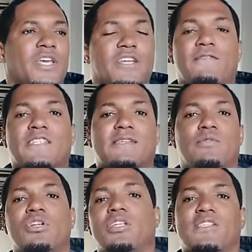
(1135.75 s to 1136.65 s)
invest the
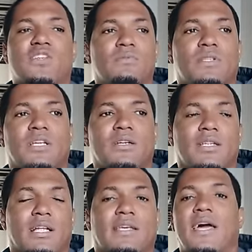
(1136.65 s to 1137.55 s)
money into
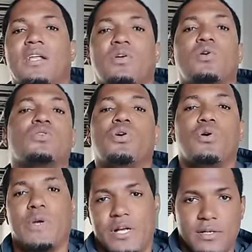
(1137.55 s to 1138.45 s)
something that can't go
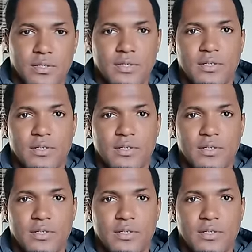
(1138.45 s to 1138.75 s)
nowhere.